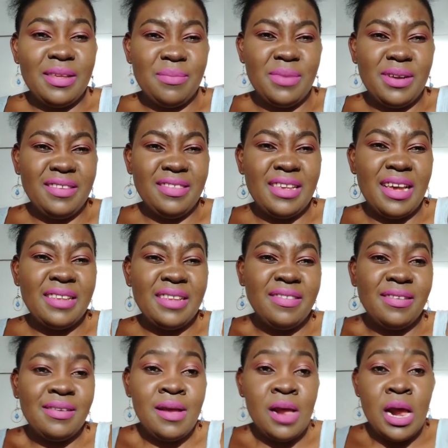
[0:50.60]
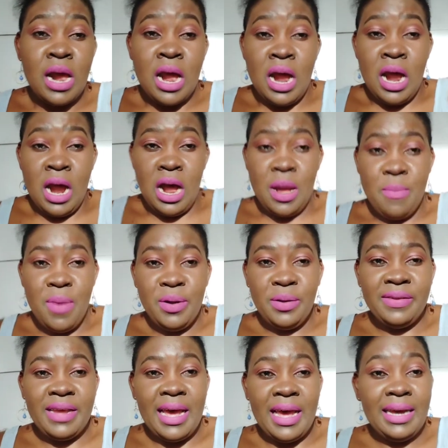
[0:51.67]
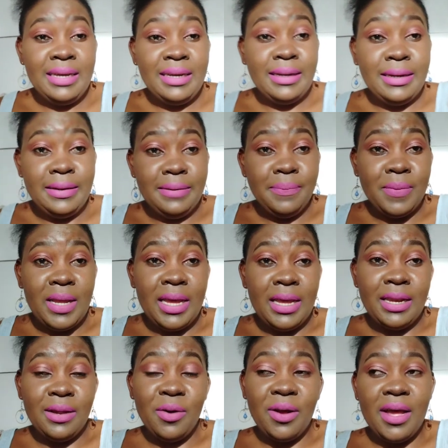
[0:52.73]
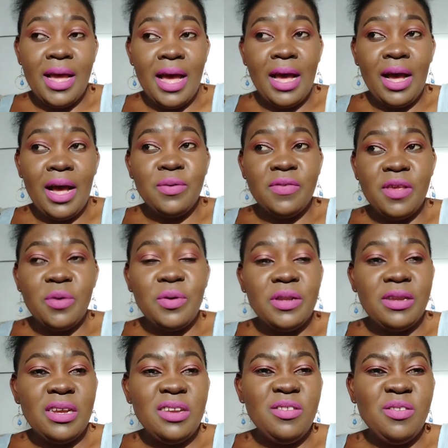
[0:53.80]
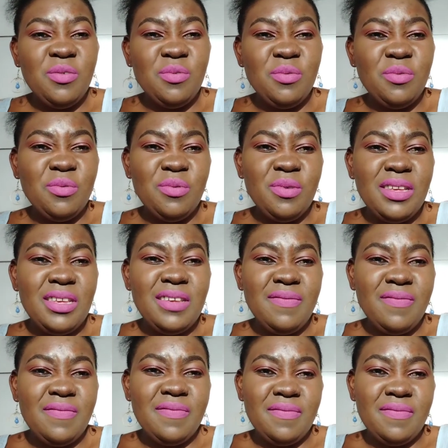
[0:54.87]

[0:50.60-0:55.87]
research about acne, and because I wanted to give